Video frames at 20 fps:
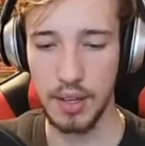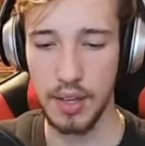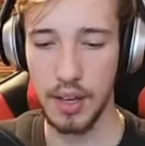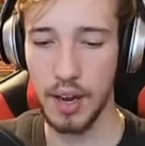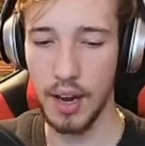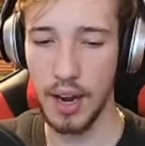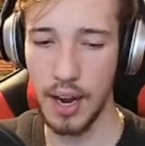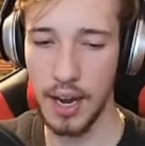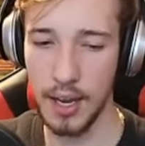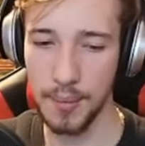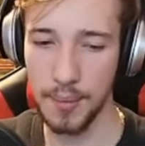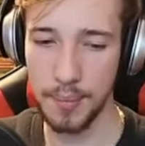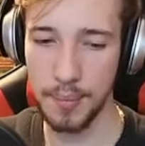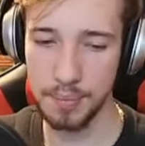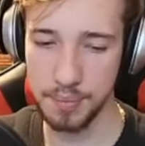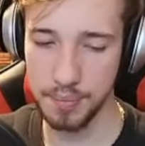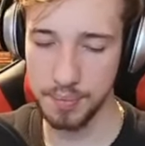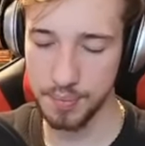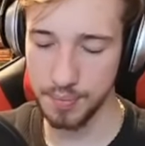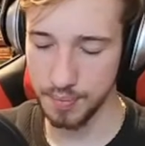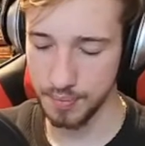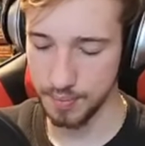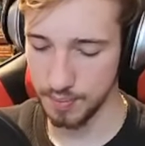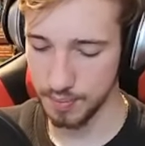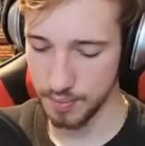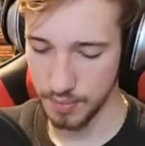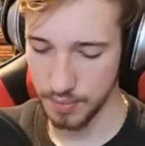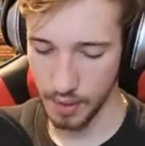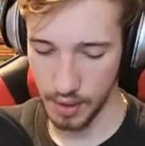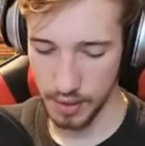
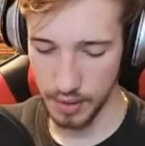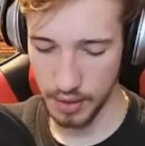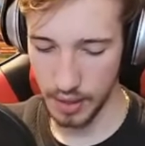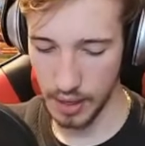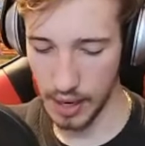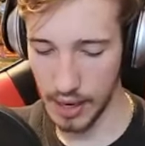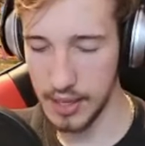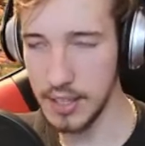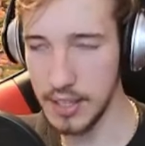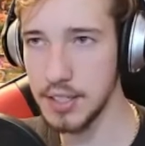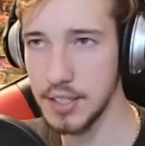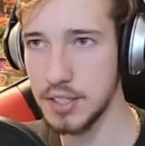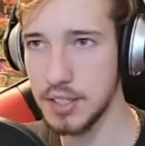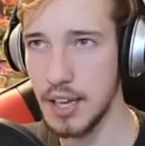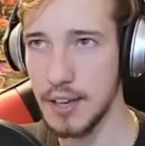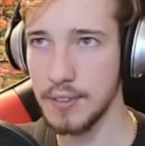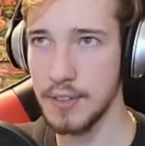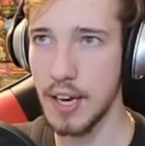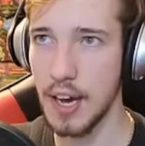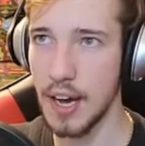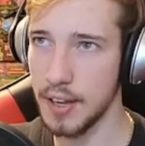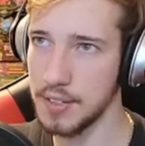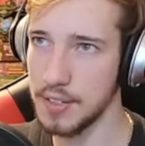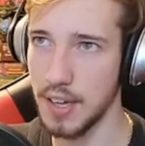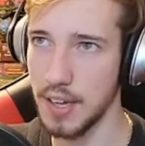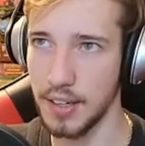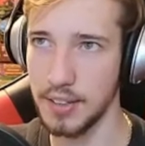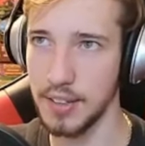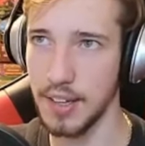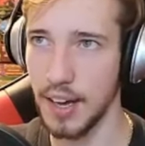I need to save
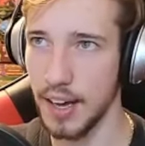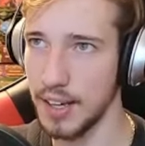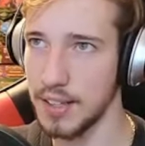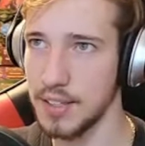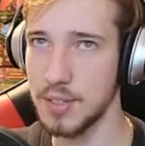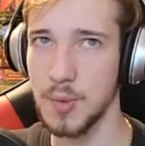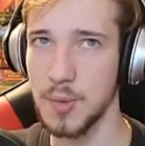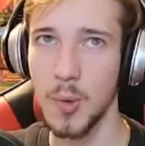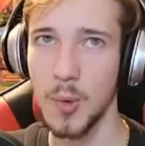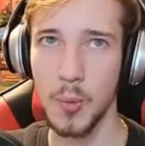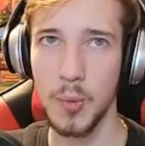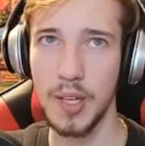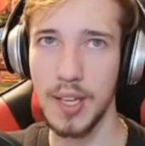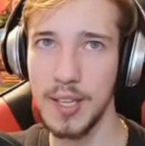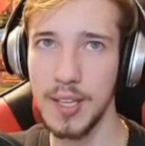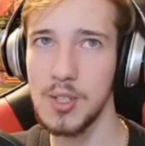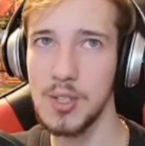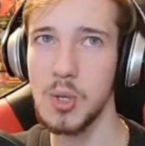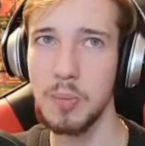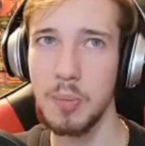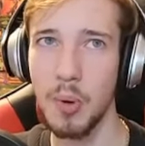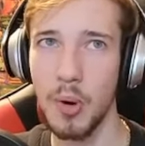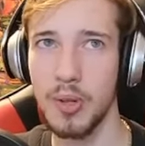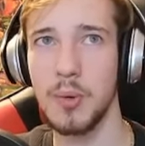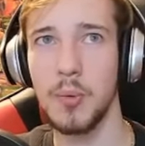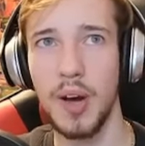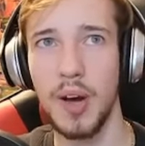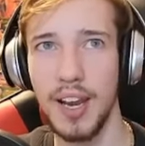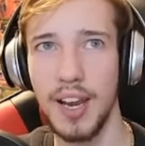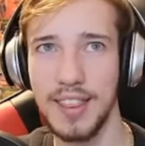content, guys. We need to do more than
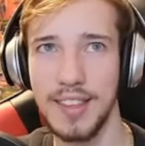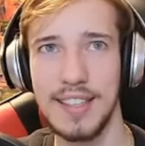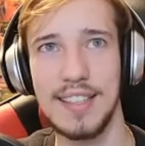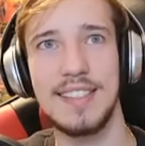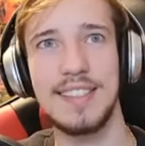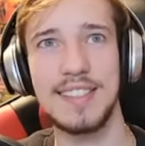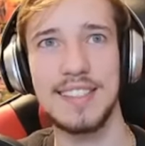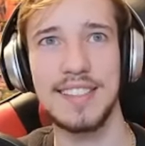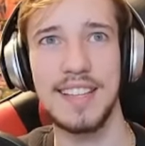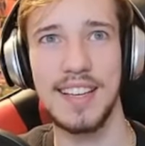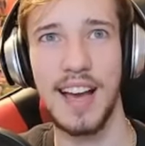one of these.